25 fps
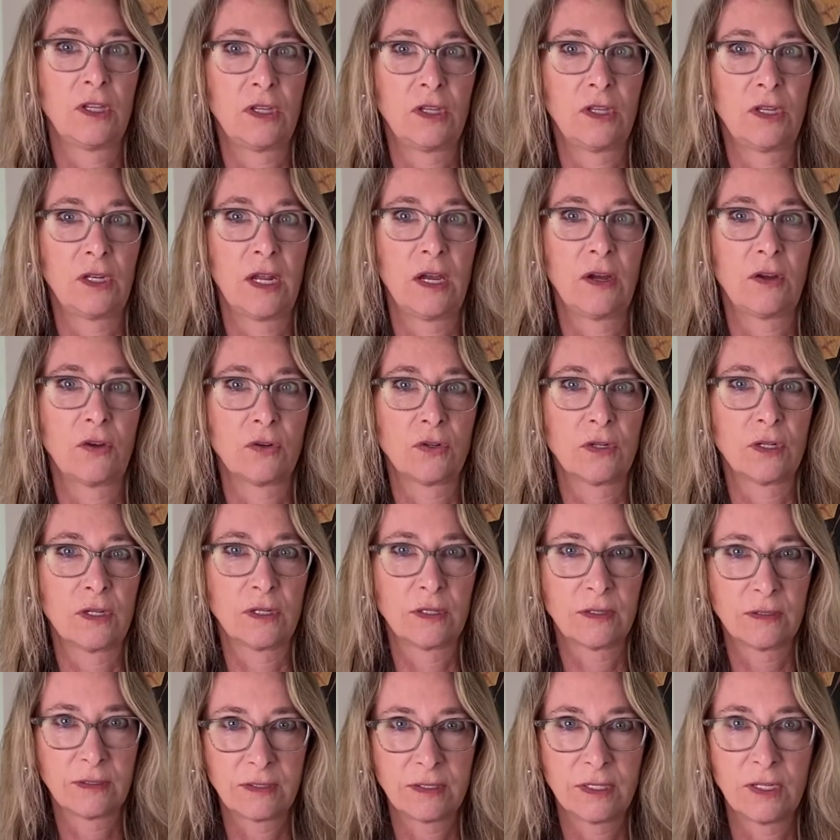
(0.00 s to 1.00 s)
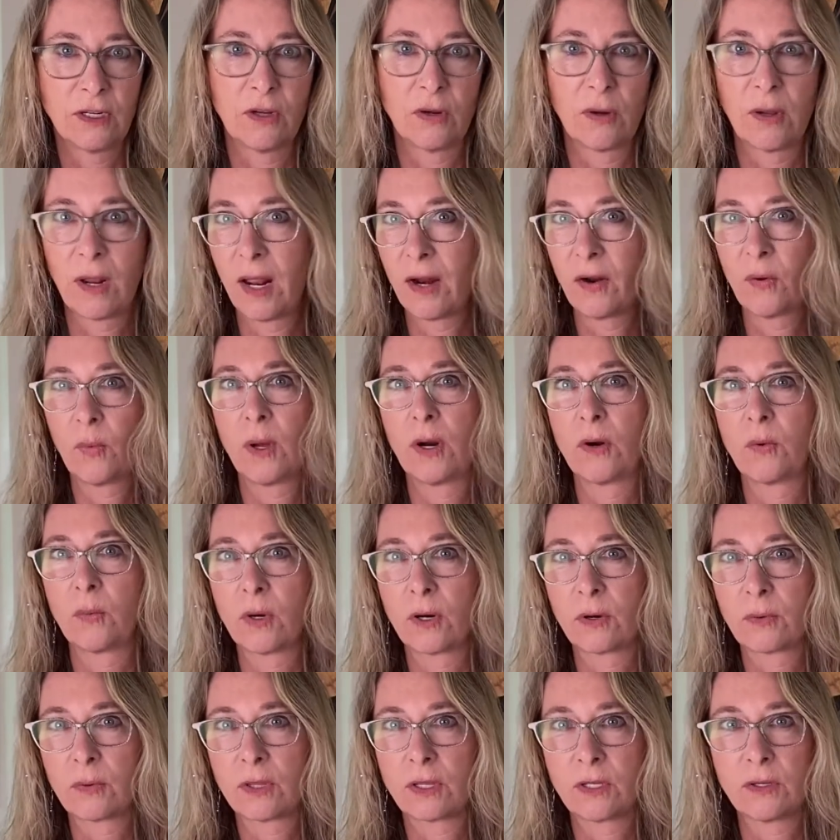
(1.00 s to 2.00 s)
now you're done. You know, I don't want to
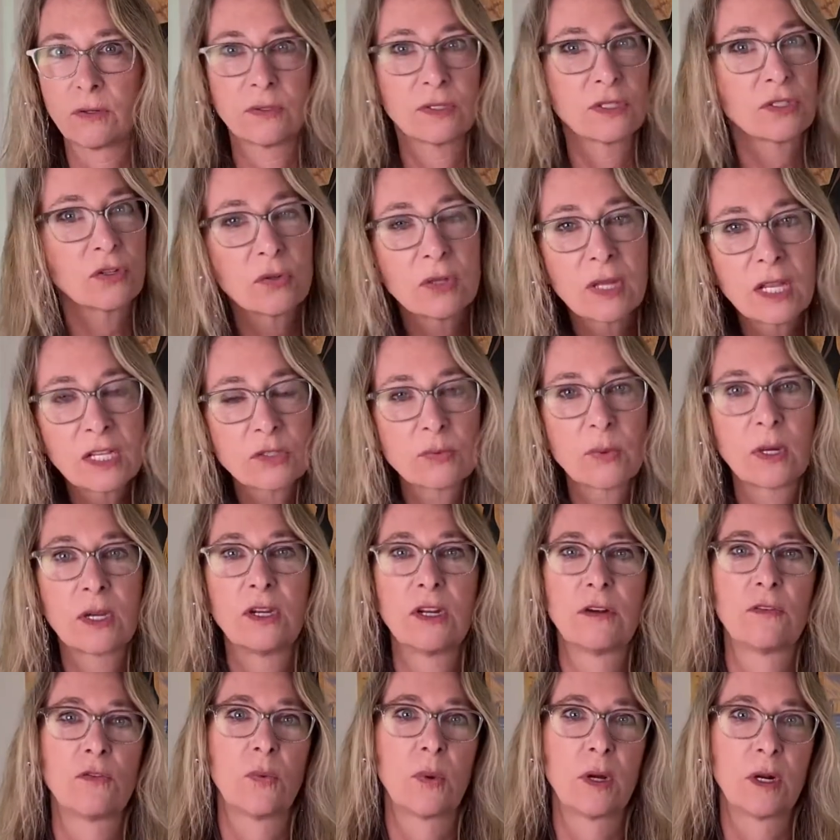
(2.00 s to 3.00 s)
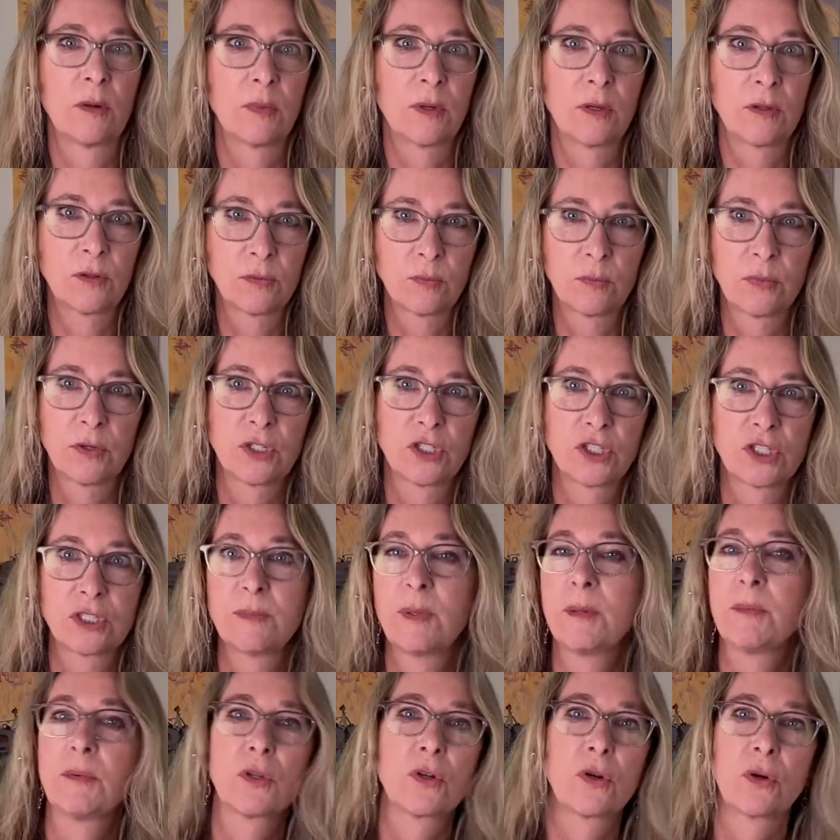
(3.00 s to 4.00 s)
work with you. So that's why you never want to build a bridge.
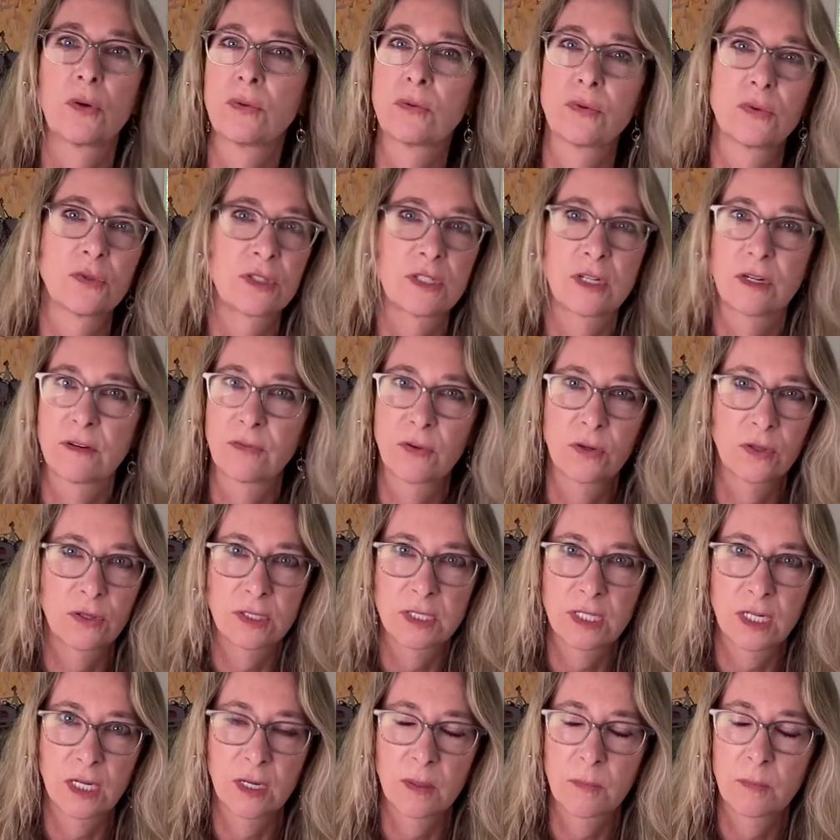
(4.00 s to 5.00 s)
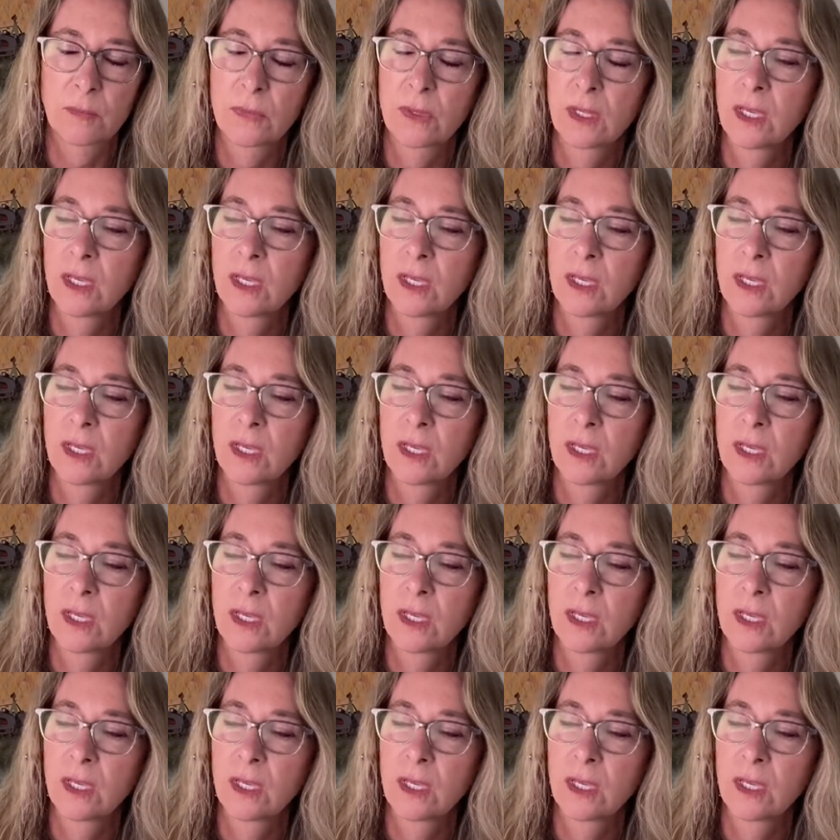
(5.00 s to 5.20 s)
People go through stuff all the time.